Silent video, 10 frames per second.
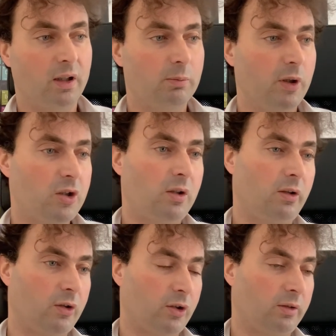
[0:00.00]
are much
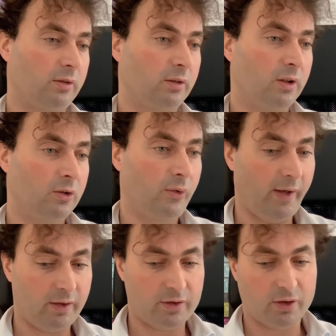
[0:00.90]
closer to
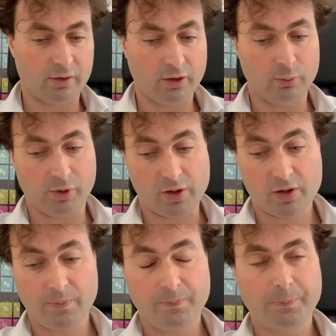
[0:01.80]
integer numbers.